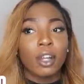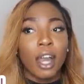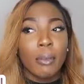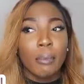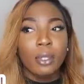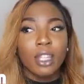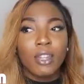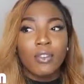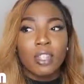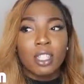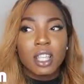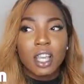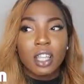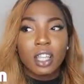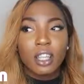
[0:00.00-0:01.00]
I believe
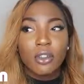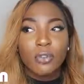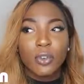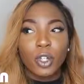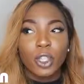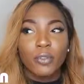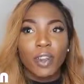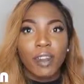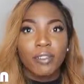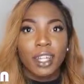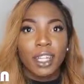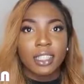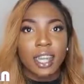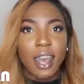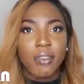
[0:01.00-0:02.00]
it's like in the first 5
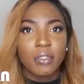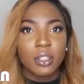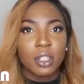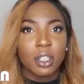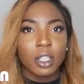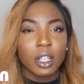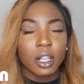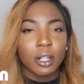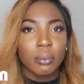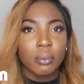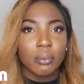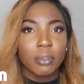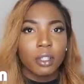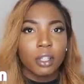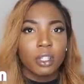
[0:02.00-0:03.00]
days
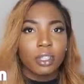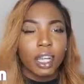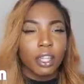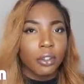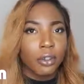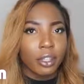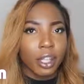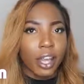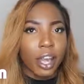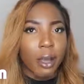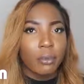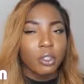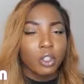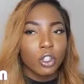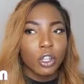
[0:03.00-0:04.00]
after downloading the
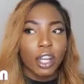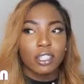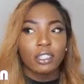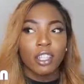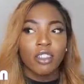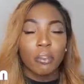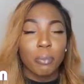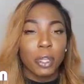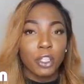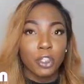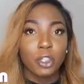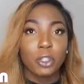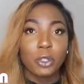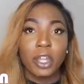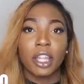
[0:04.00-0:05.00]
app. So you guys have to make
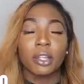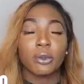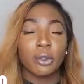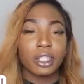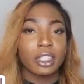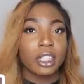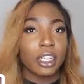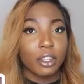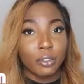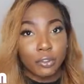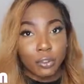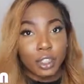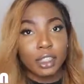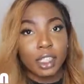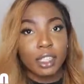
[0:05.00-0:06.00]
sure you do that in order to get the
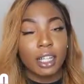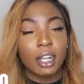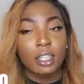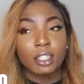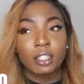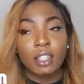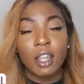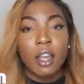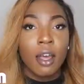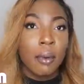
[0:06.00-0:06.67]
free $10.